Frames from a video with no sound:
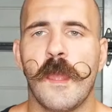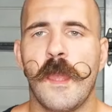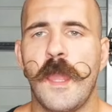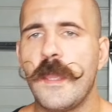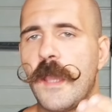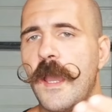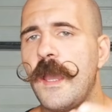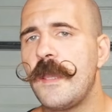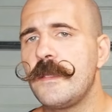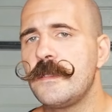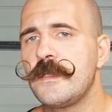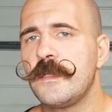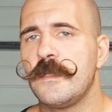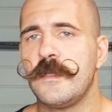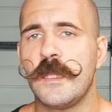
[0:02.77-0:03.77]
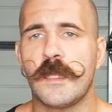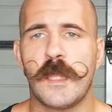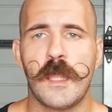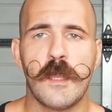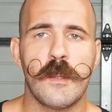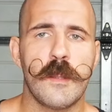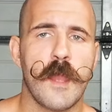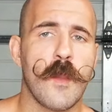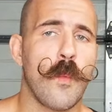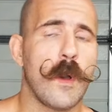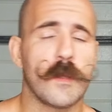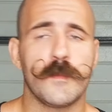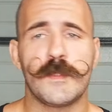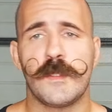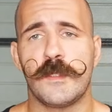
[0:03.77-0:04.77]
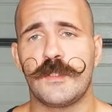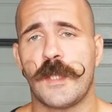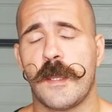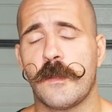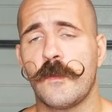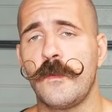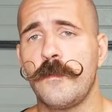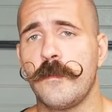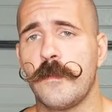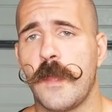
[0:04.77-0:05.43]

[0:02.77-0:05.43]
Hey guys, Nick here and welcome to the channel.